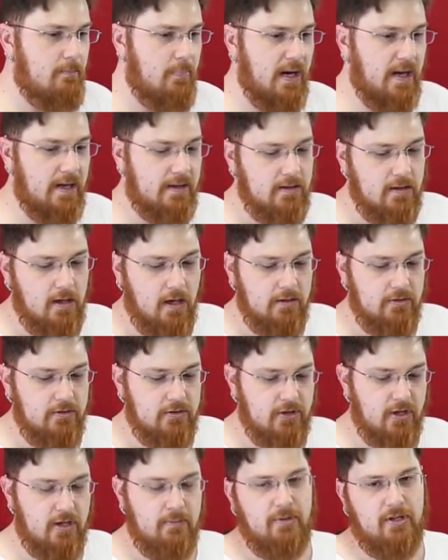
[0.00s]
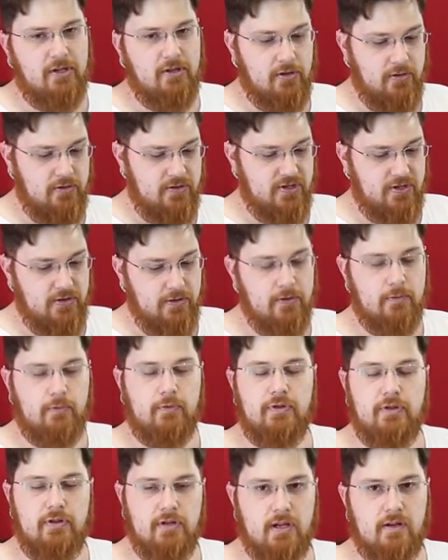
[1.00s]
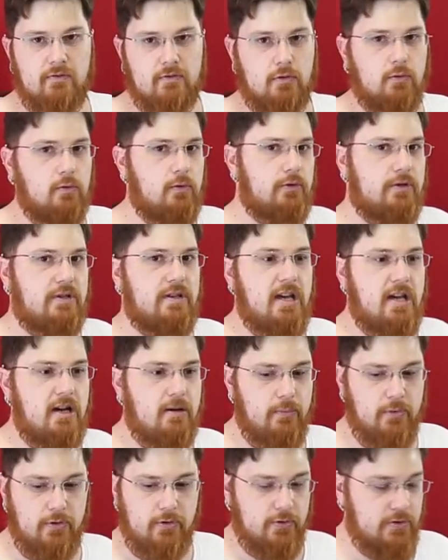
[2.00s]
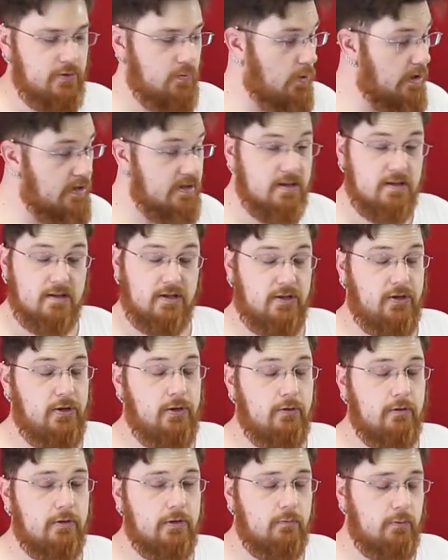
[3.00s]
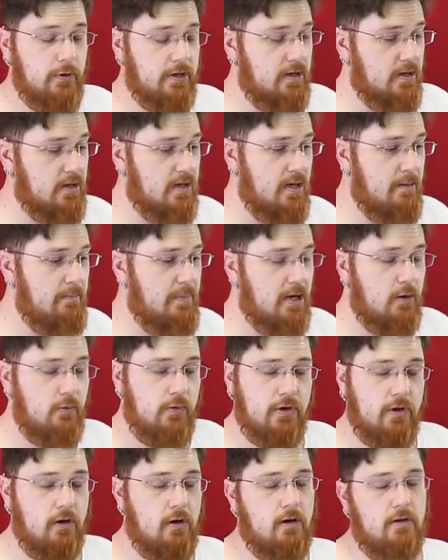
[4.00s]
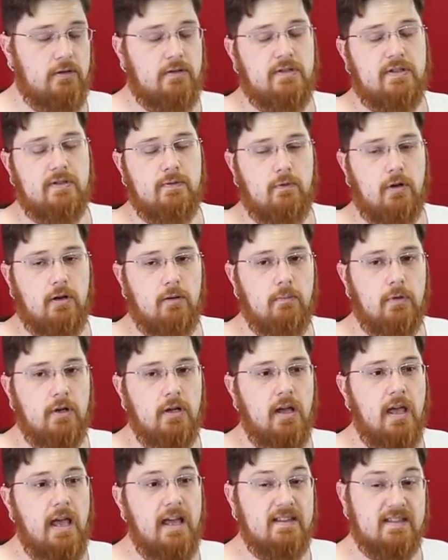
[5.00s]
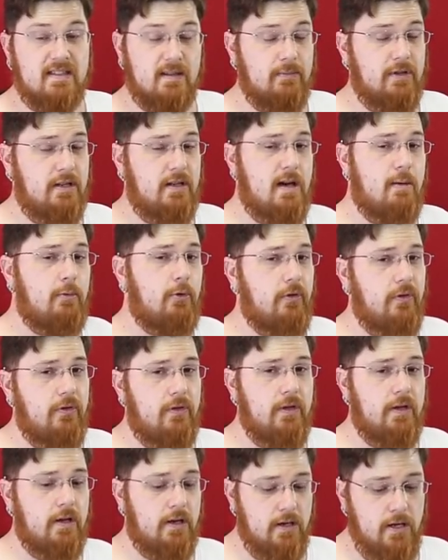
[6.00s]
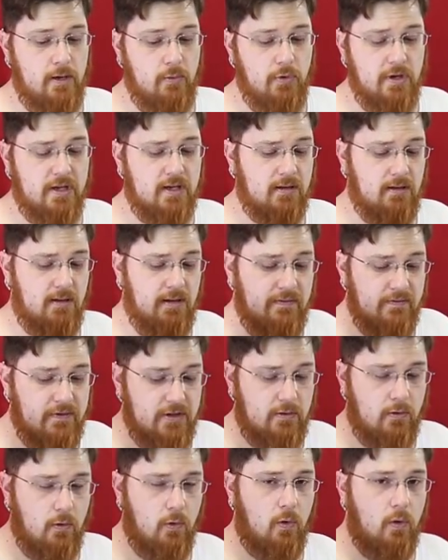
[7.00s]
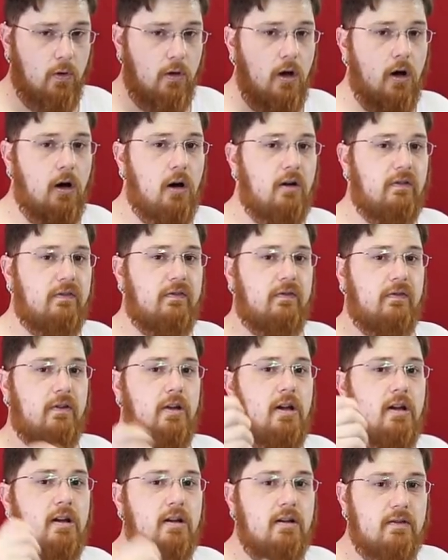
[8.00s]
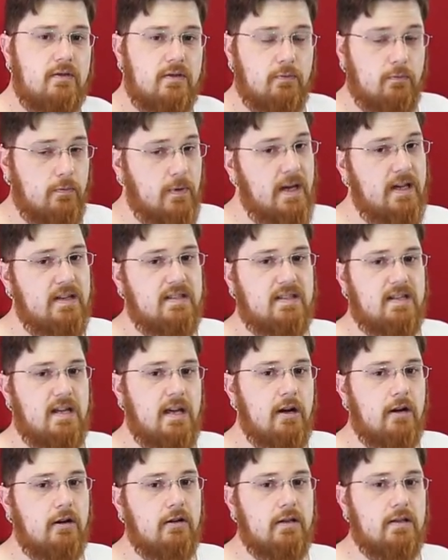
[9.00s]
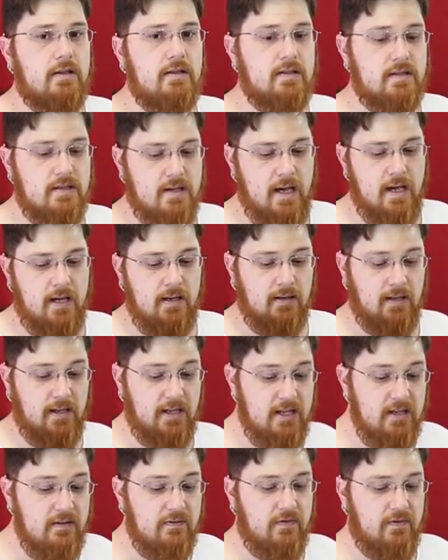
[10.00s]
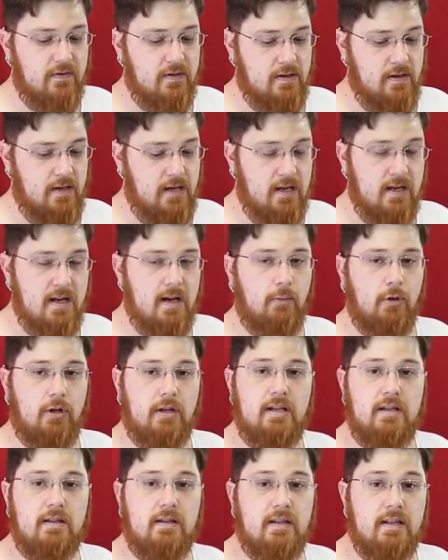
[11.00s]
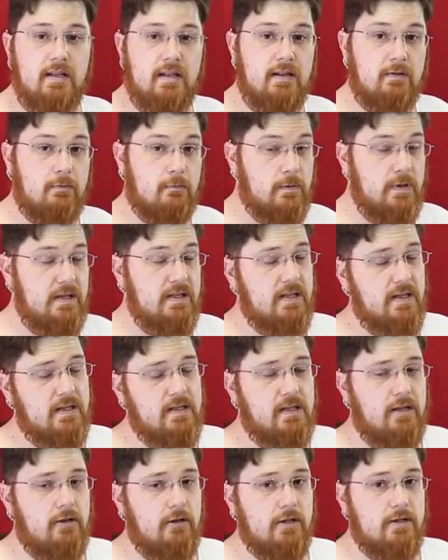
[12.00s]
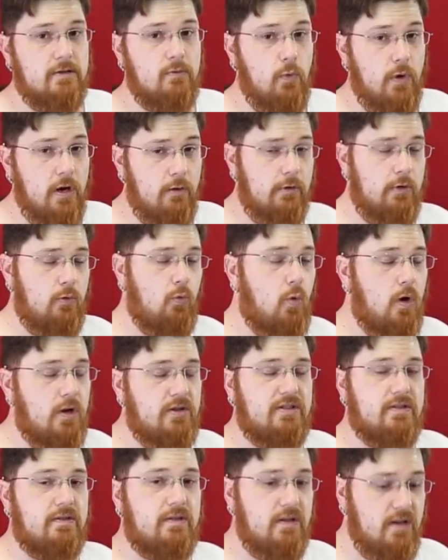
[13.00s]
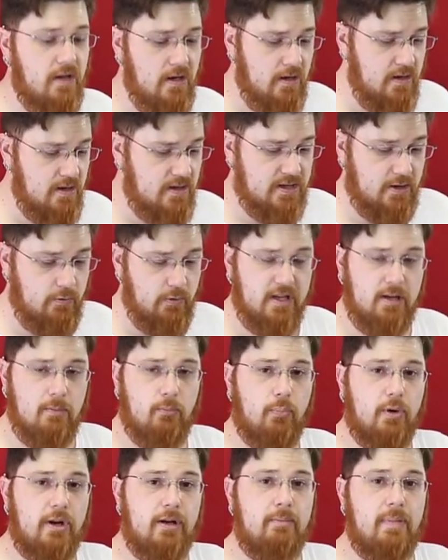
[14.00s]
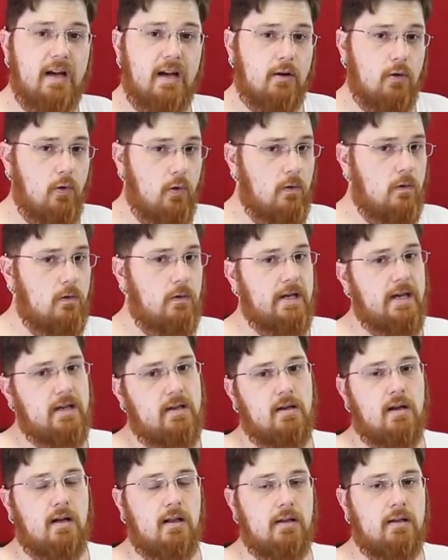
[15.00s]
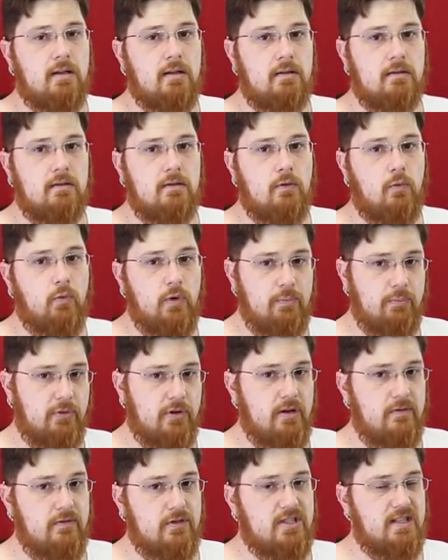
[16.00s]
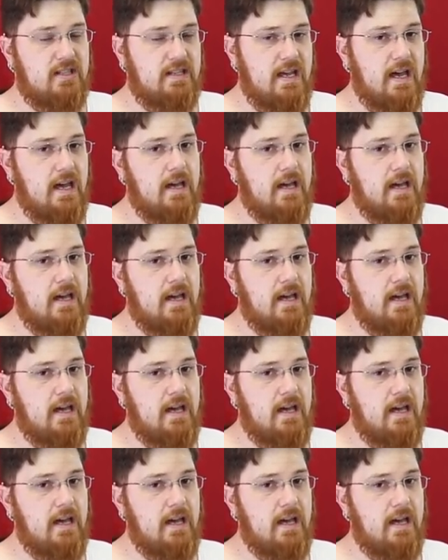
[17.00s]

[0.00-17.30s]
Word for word: But don't be concerned with the overall look now because once it's cured we can come back with a cotton swab and some enamel thinner and we can lift it all off the raised areas and leave the enamel in the recessed areas where we want it. So we can bring back all that color we previously